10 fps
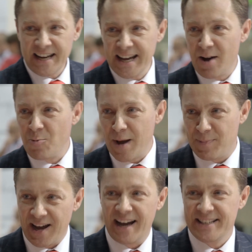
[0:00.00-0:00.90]
taken our
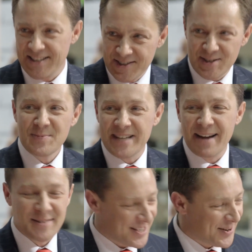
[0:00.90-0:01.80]
web guys some
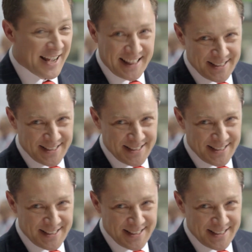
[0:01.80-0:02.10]
time to create